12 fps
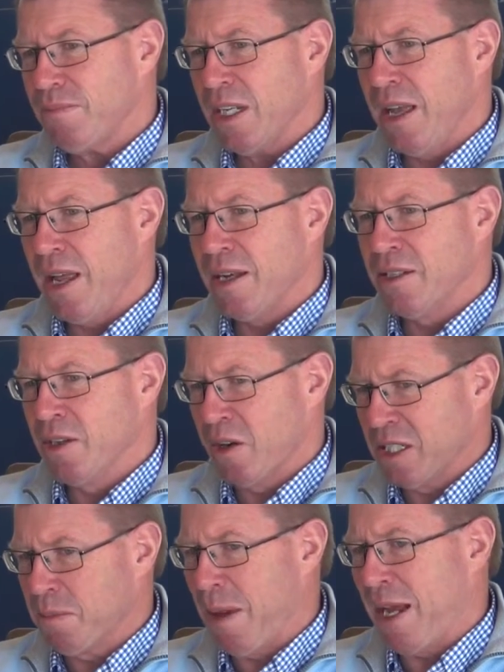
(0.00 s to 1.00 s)
and
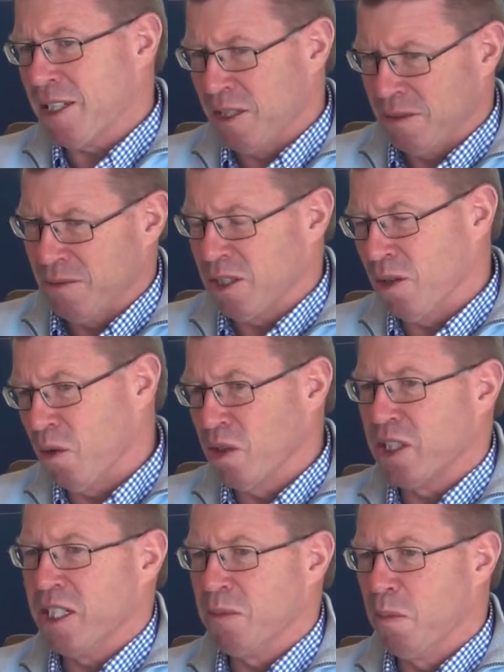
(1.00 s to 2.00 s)
Noddy's back to
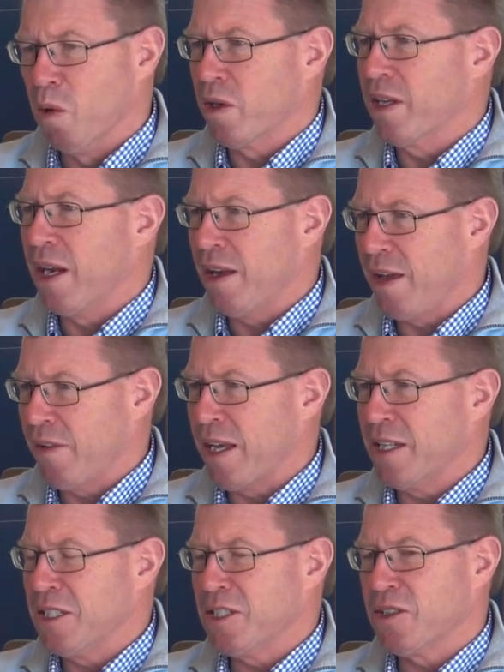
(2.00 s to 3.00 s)
launch his book, having
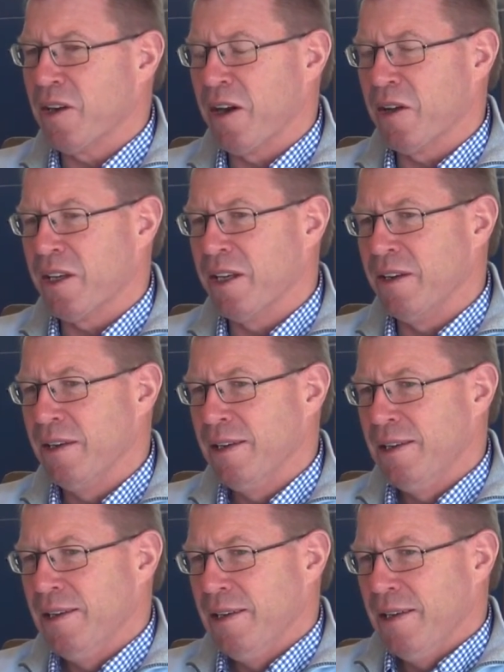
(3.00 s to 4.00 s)
had his stroke, and
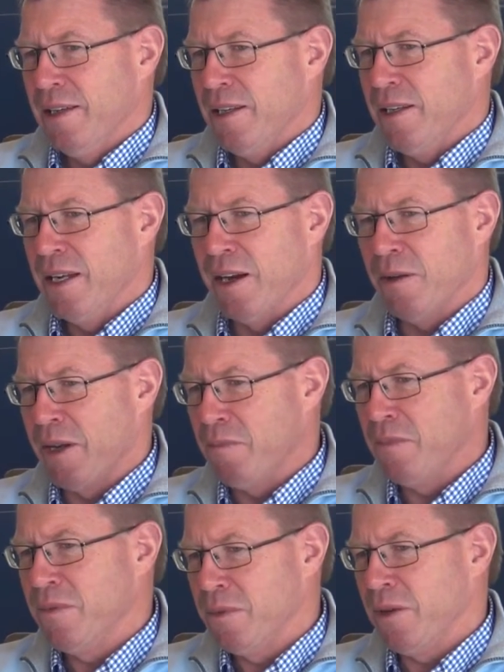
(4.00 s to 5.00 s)
I'll
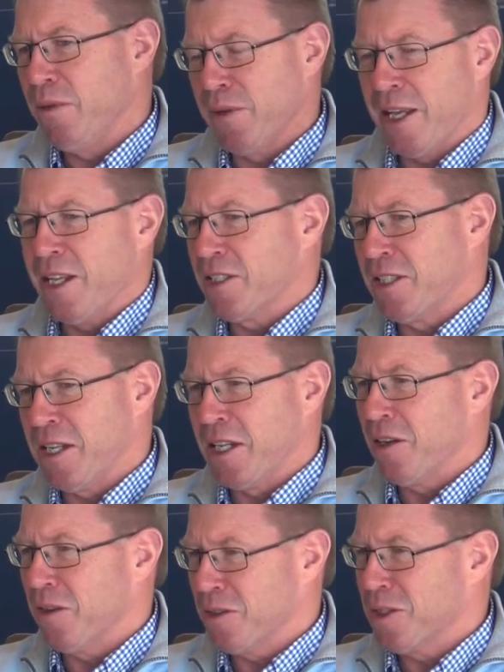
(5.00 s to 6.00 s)
never forget
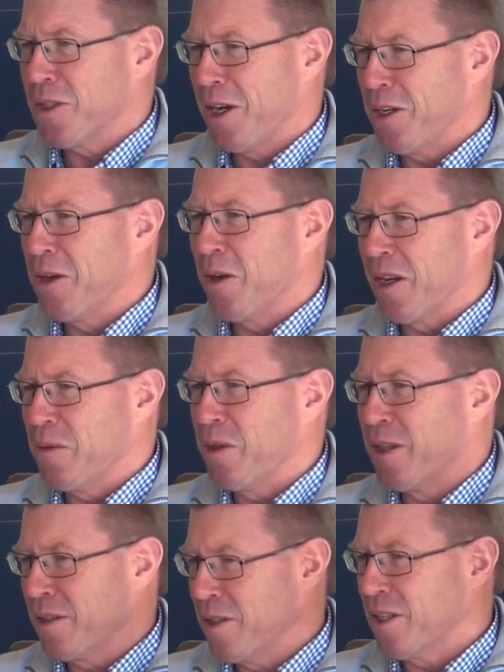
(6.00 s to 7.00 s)
sitting alongside Noddy
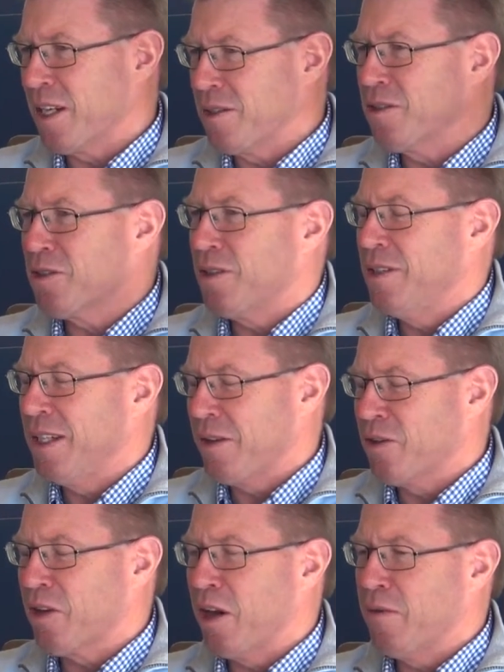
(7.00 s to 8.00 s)
with
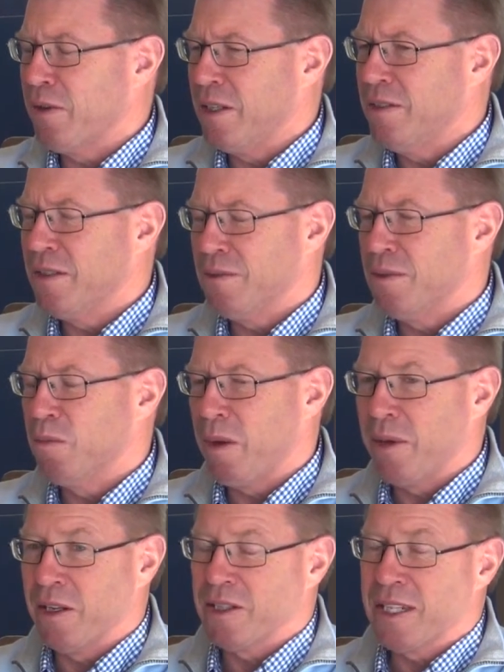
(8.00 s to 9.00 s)
the trophy, the
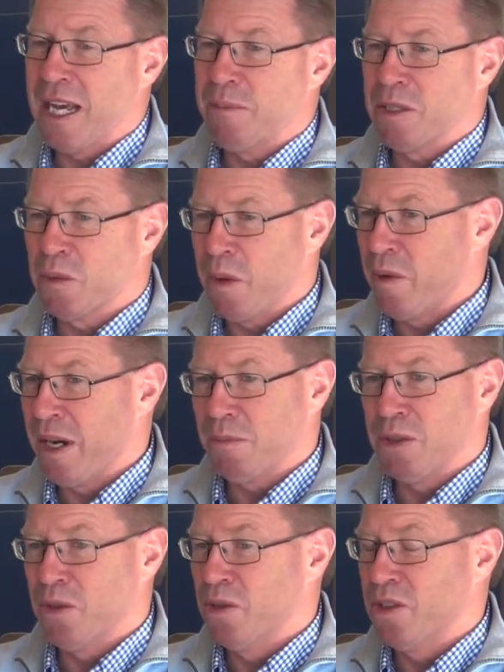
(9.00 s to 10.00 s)
Webb Ellis Cup, as we went
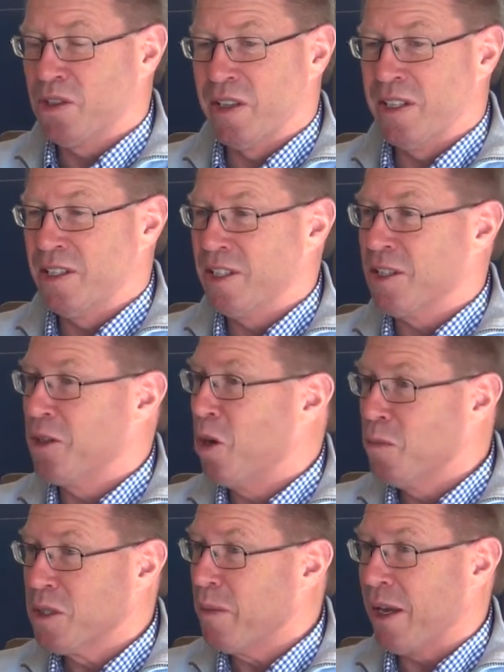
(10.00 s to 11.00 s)
up George Street, and just
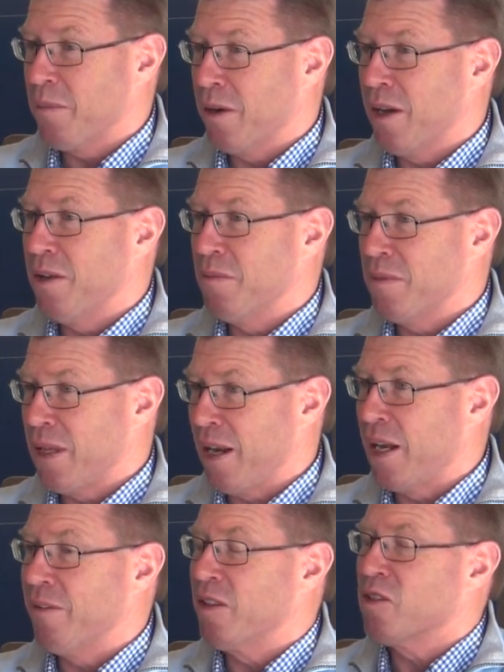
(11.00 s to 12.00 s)
gobsmacked by
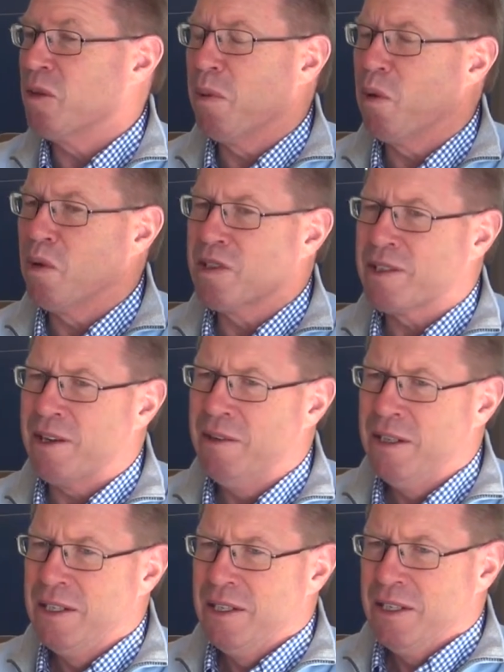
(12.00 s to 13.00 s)
that level of support. So
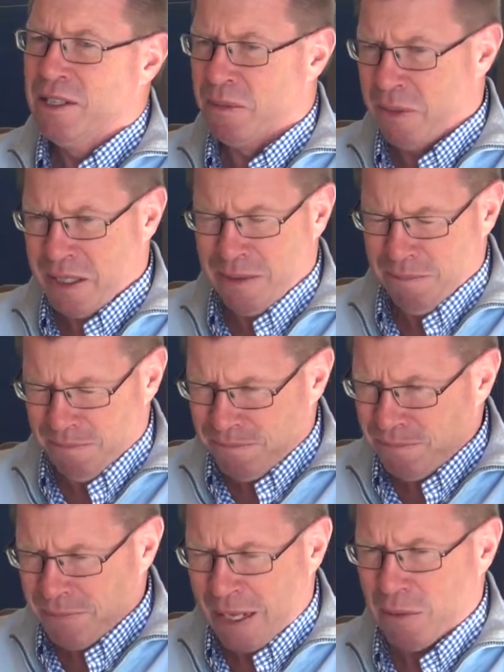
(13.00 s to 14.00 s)
to me,
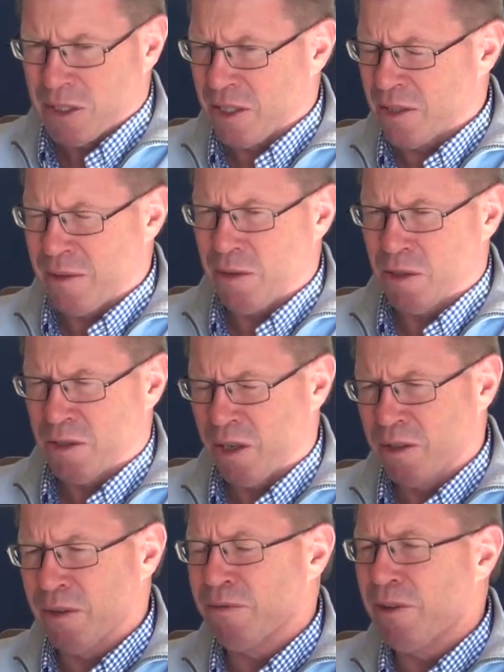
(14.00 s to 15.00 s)
that was the sort
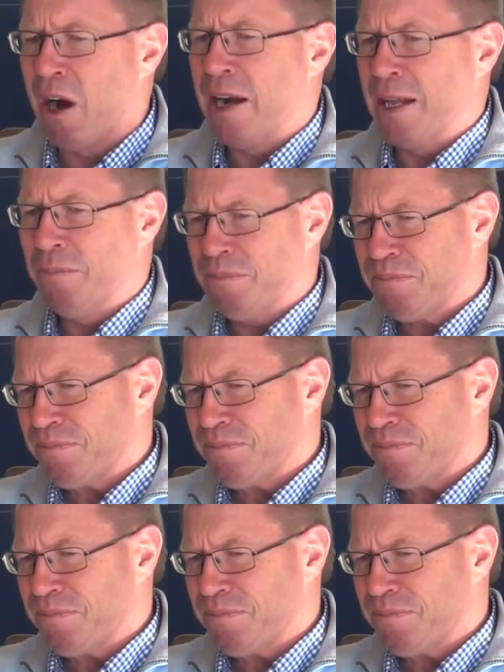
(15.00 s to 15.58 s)
of defining